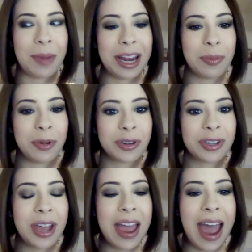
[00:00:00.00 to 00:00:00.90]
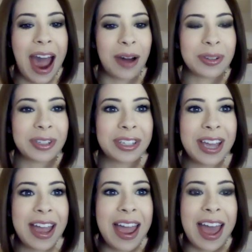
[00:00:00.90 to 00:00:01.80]
my neighbor's house.
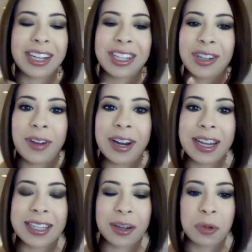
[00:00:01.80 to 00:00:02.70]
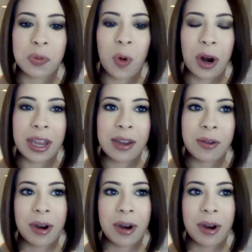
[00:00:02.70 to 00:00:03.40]
And it's so funny because I was walking,